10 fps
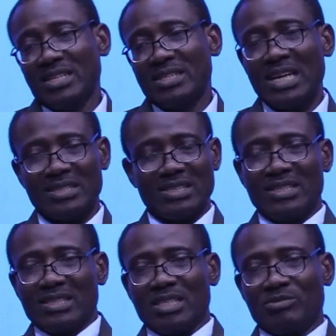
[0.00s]
that
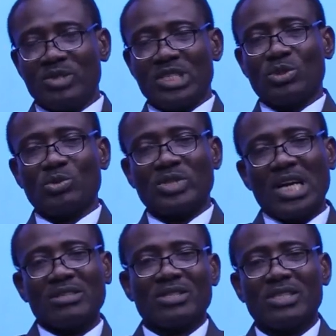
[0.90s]
even the
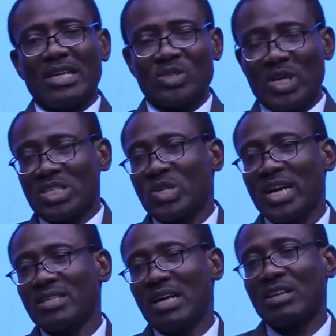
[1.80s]
2,000 that you are
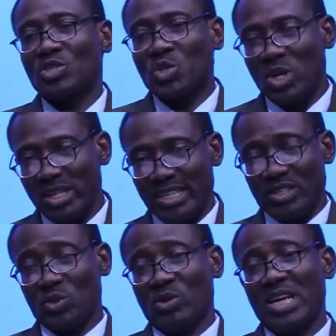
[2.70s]
trying and
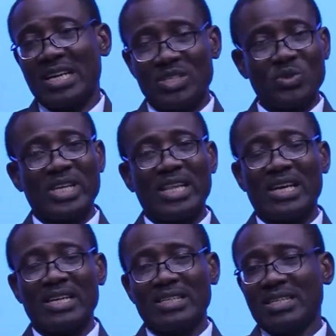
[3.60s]
struggling to gather
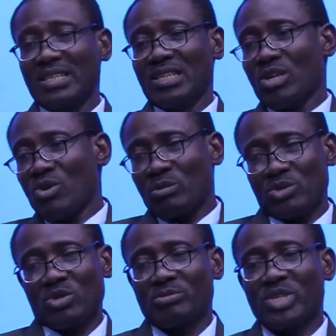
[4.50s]
together, God will
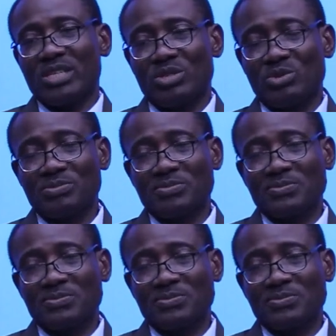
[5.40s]
surprise you.